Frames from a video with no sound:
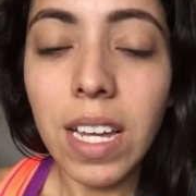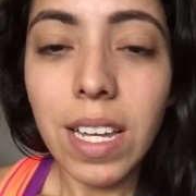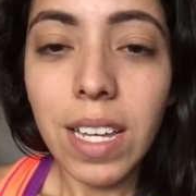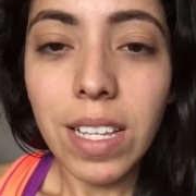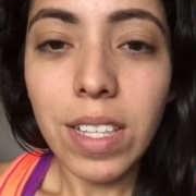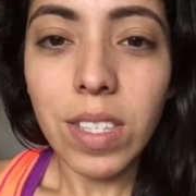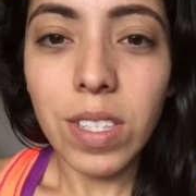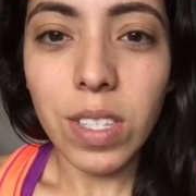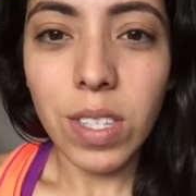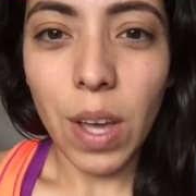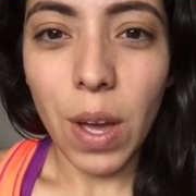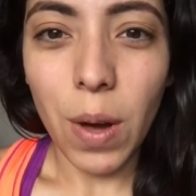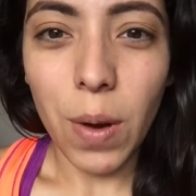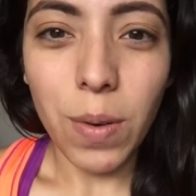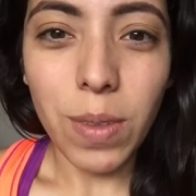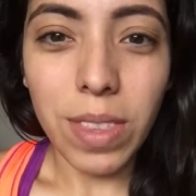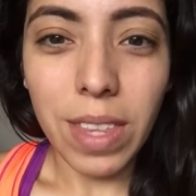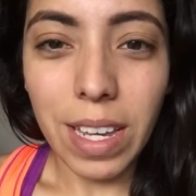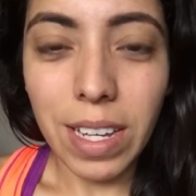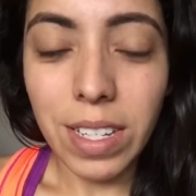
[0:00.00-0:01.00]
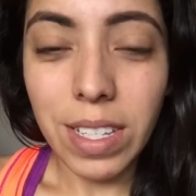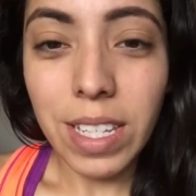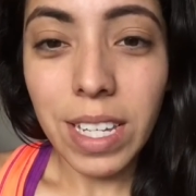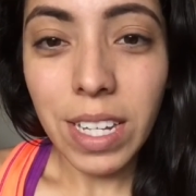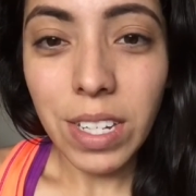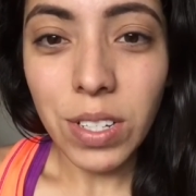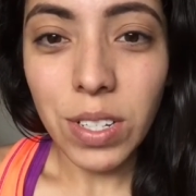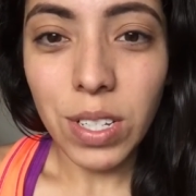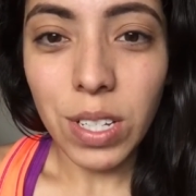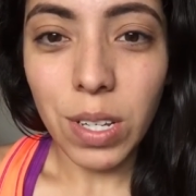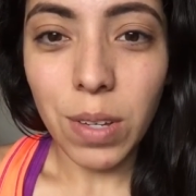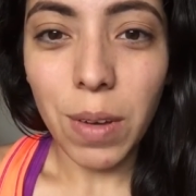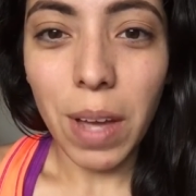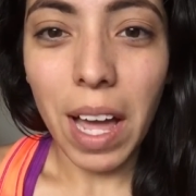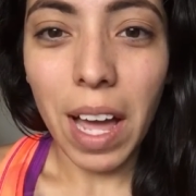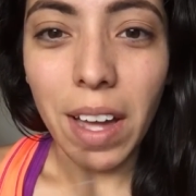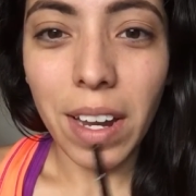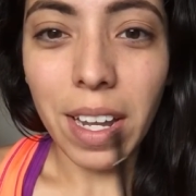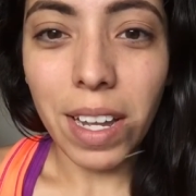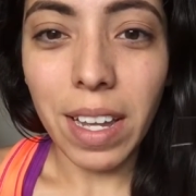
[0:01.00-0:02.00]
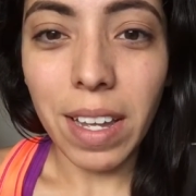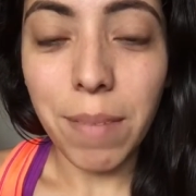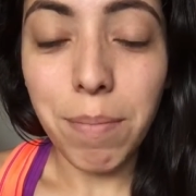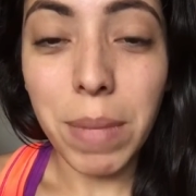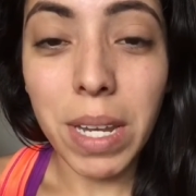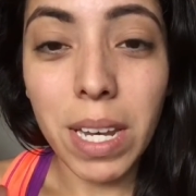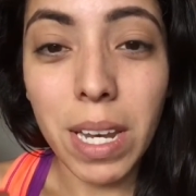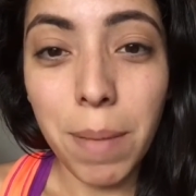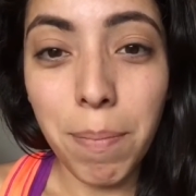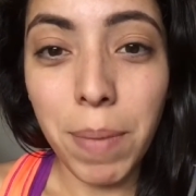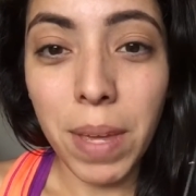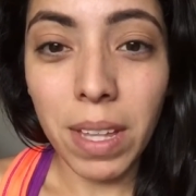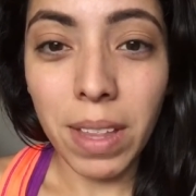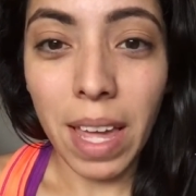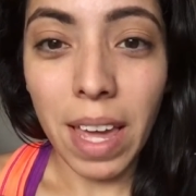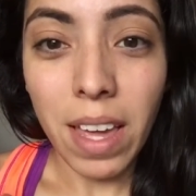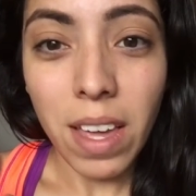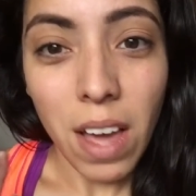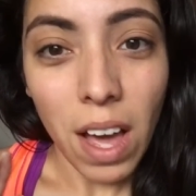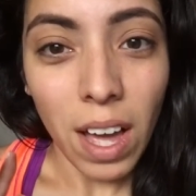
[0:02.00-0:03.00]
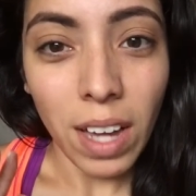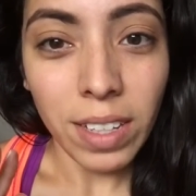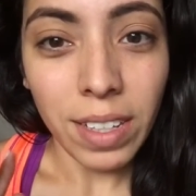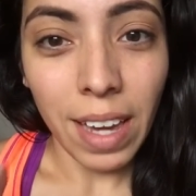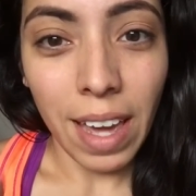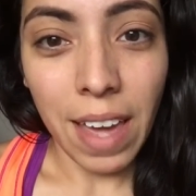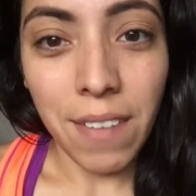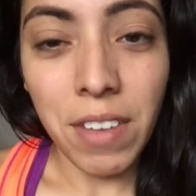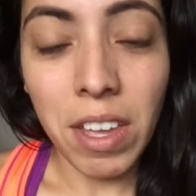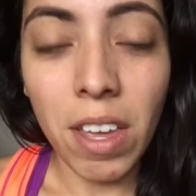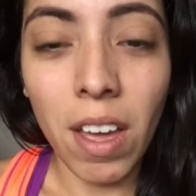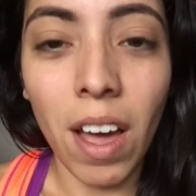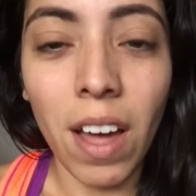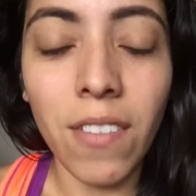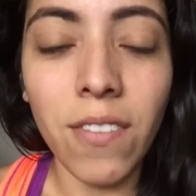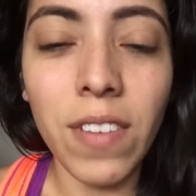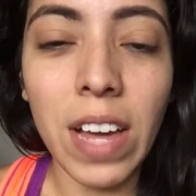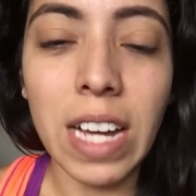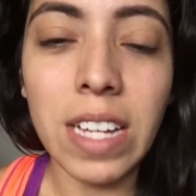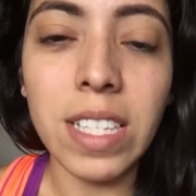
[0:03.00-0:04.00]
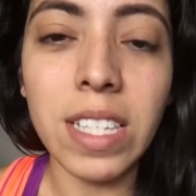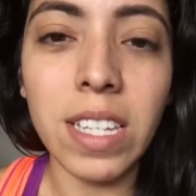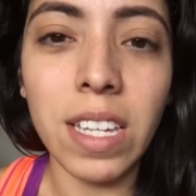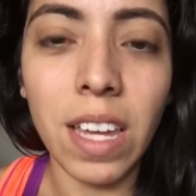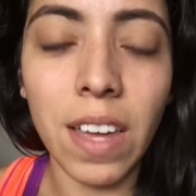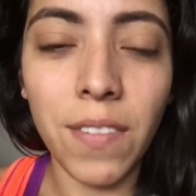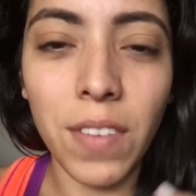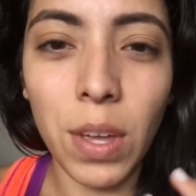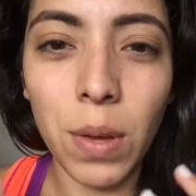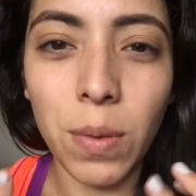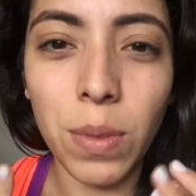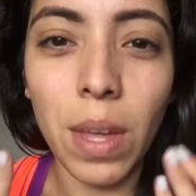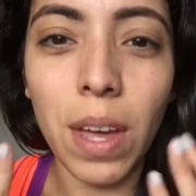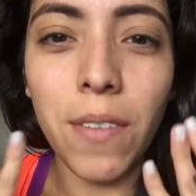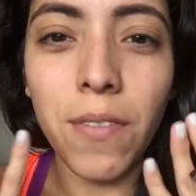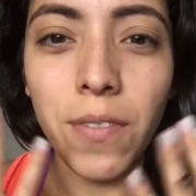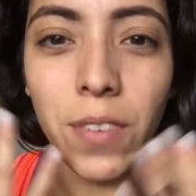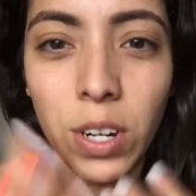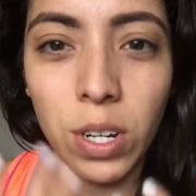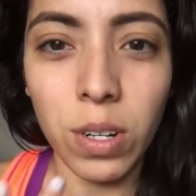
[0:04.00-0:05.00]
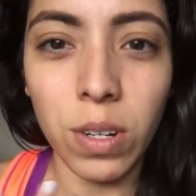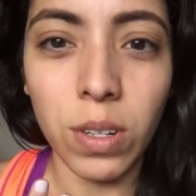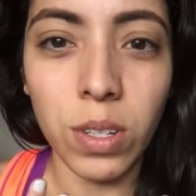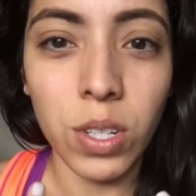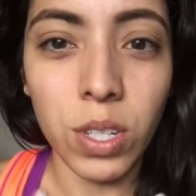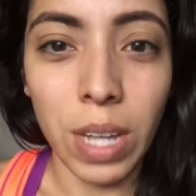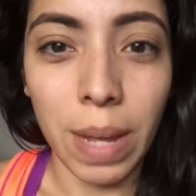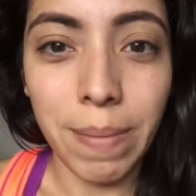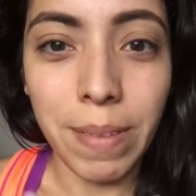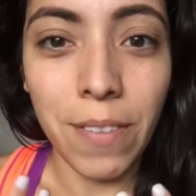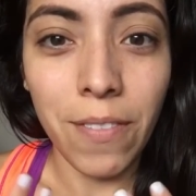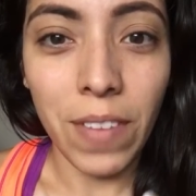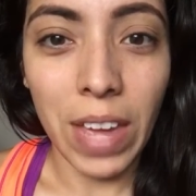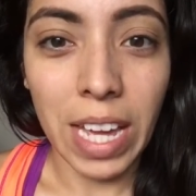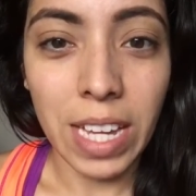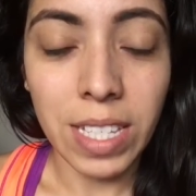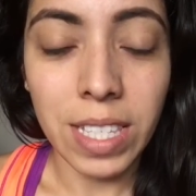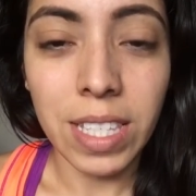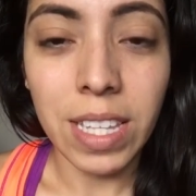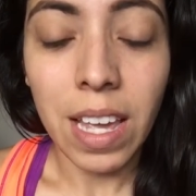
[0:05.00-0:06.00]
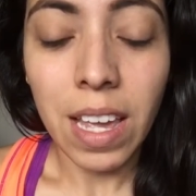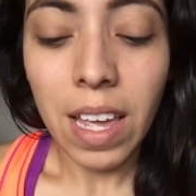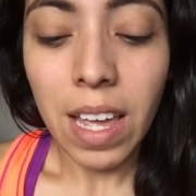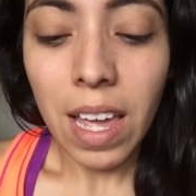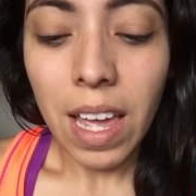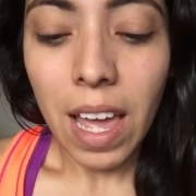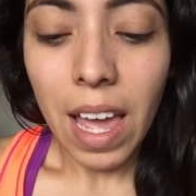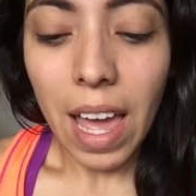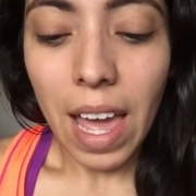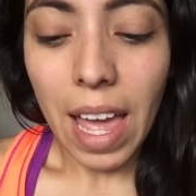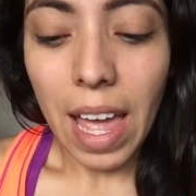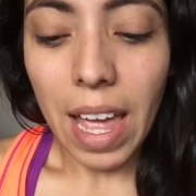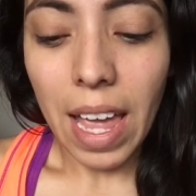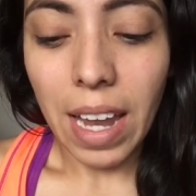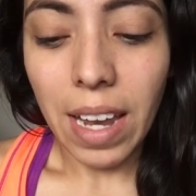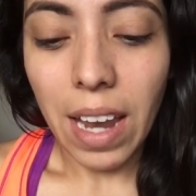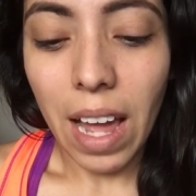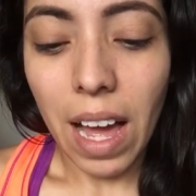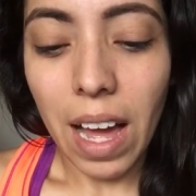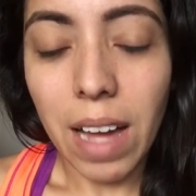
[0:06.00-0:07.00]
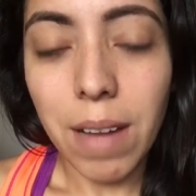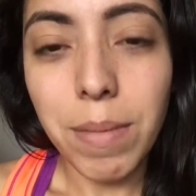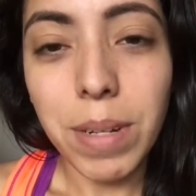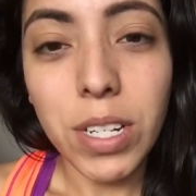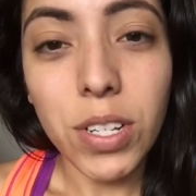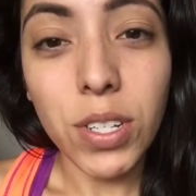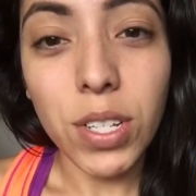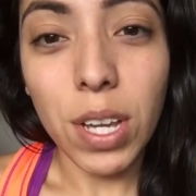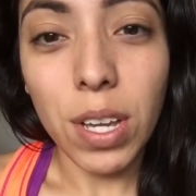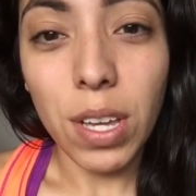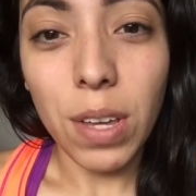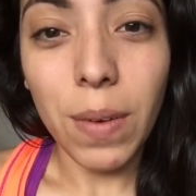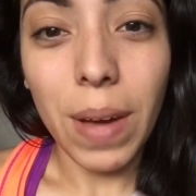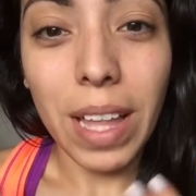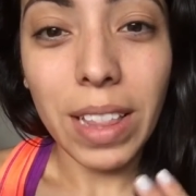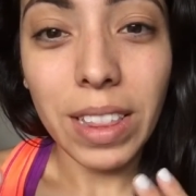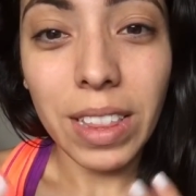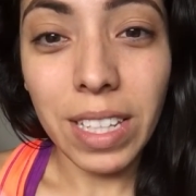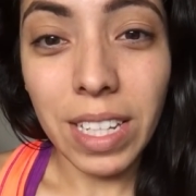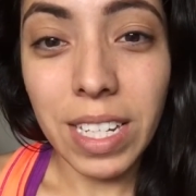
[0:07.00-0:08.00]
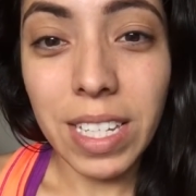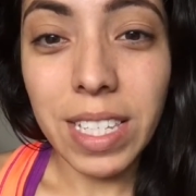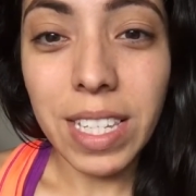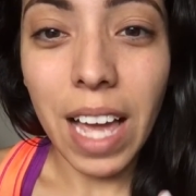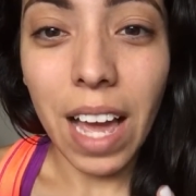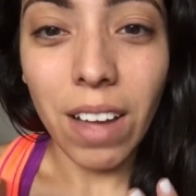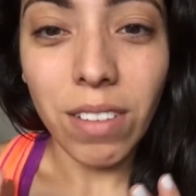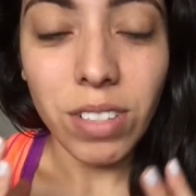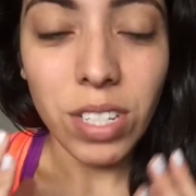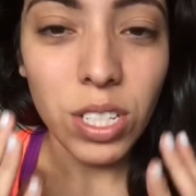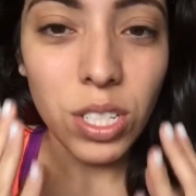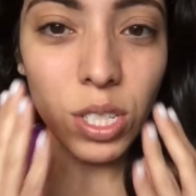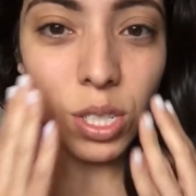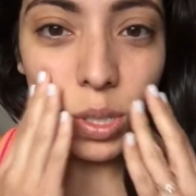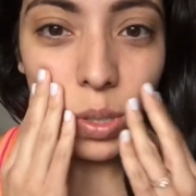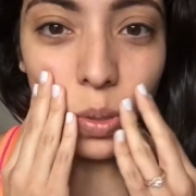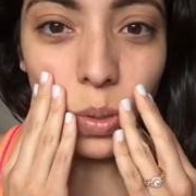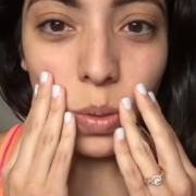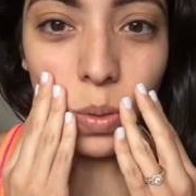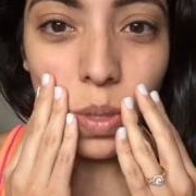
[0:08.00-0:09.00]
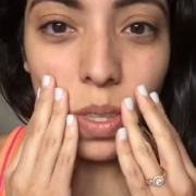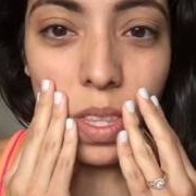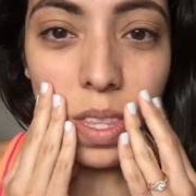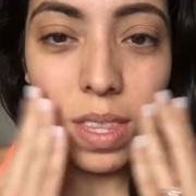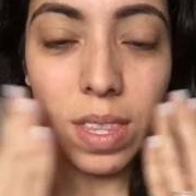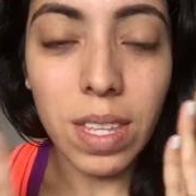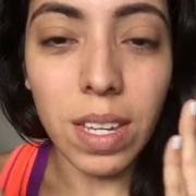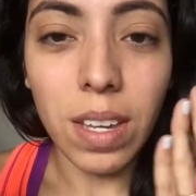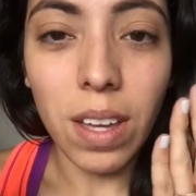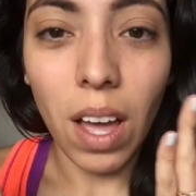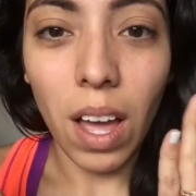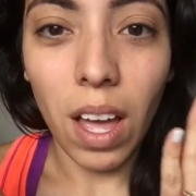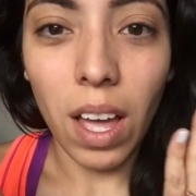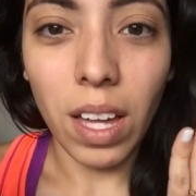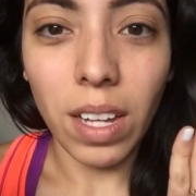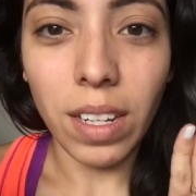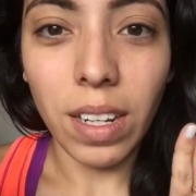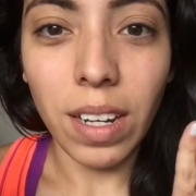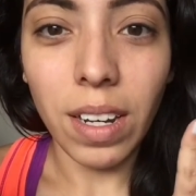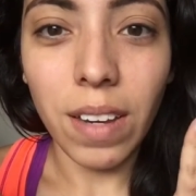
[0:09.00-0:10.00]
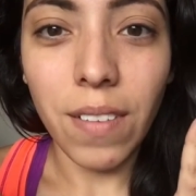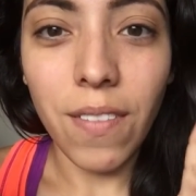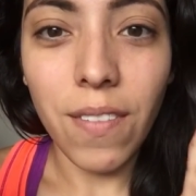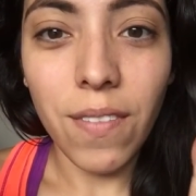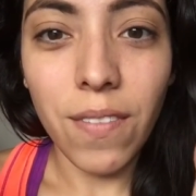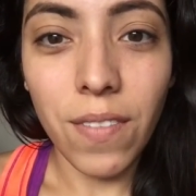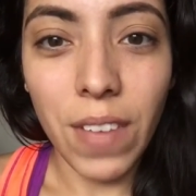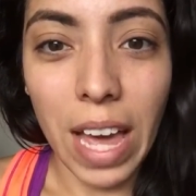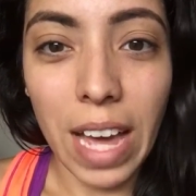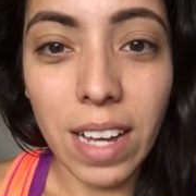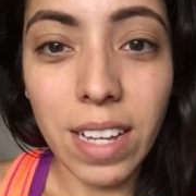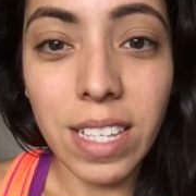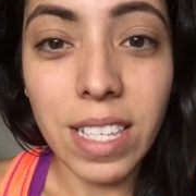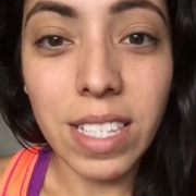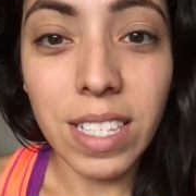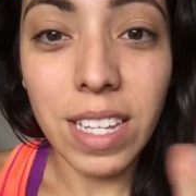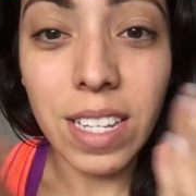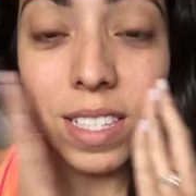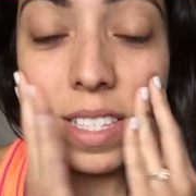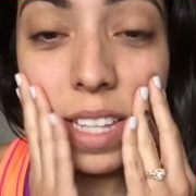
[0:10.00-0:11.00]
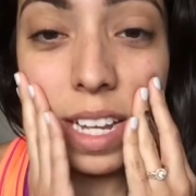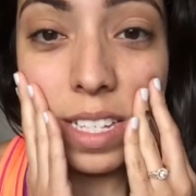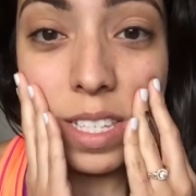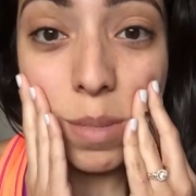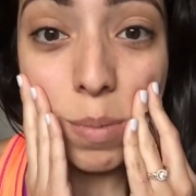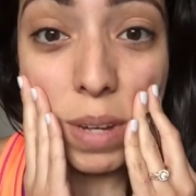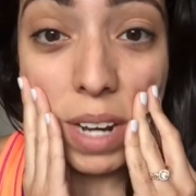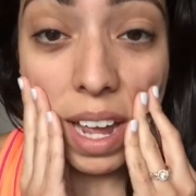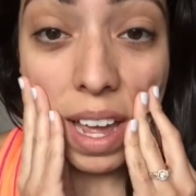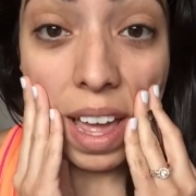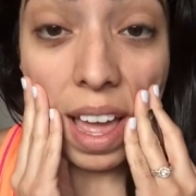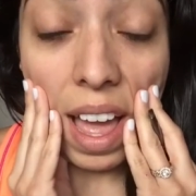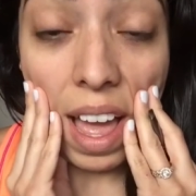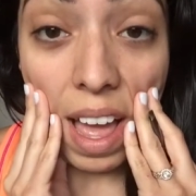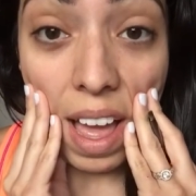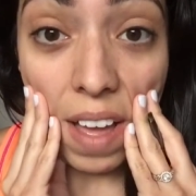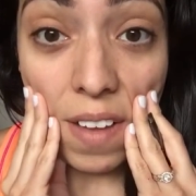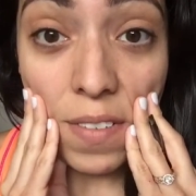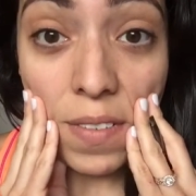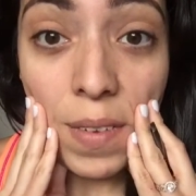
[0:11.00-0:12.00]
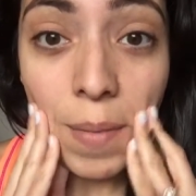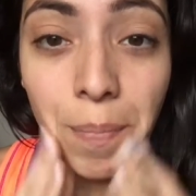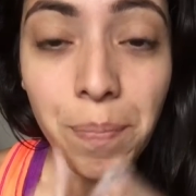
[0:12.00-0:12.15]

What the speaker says: So they teach you how to manipulate concave and convex to give you a vertical shaped face. And I'm going to show you at least how to do the convex since that's what I have.